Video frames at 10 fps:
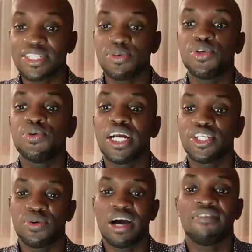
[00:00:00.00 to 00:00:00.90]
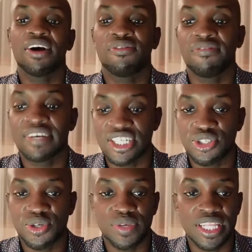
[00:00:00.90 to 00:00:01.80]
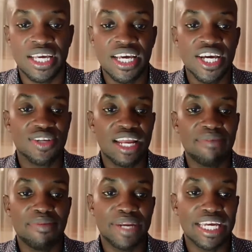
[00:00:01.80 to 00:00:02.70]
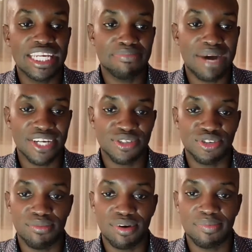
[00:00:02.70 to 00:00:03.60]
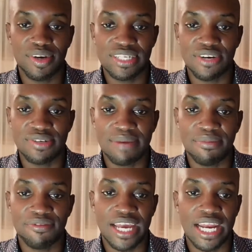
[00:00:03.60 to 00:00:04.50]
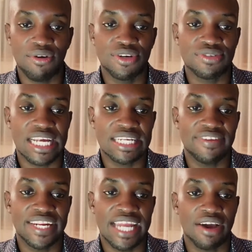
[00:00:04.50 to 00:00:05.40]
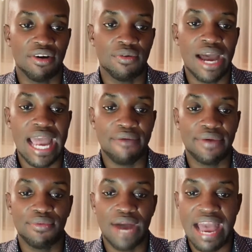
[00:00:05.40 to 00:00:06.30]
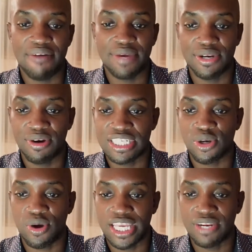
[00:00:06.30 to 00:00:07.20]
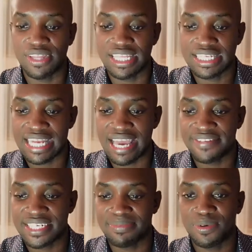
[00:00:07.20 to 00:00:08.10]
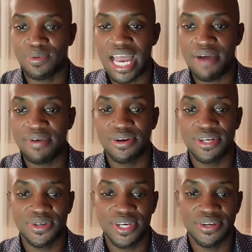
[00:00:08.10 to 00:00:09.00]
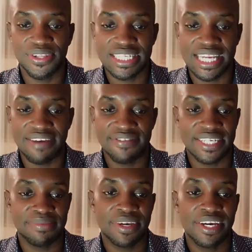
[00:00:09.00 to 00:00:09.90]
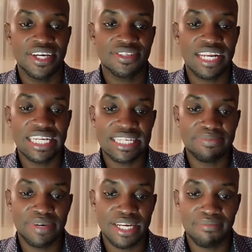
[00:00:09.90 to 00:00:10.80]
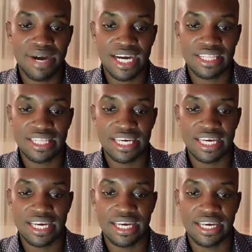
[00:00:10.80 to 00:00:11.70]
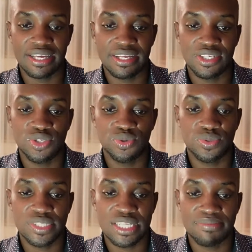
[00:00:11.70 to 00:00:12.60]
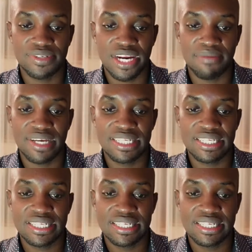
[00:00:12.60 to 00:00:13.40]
who you want to have a conversation with. So let me bring it back to normal, because I know some of you are now going to start feeling like, why are we not talking on this live stream? Why are we not talking on this live stream? So let us bring back to subscribers.